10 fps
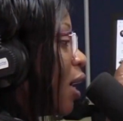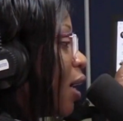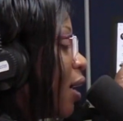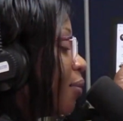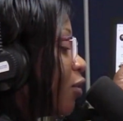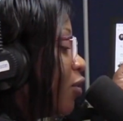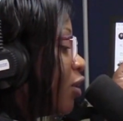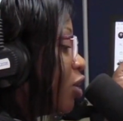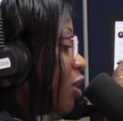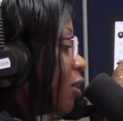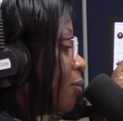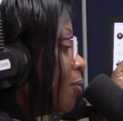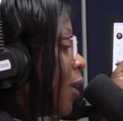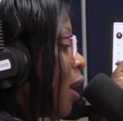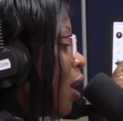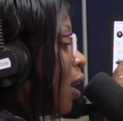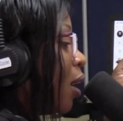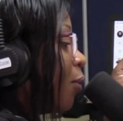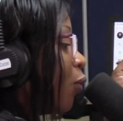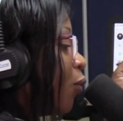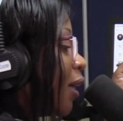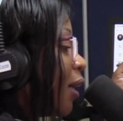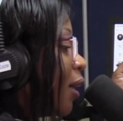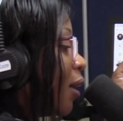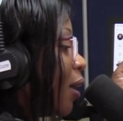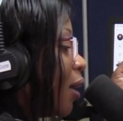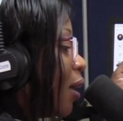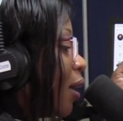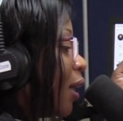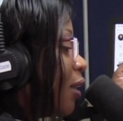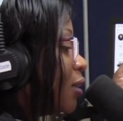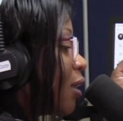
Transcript: Christian, what is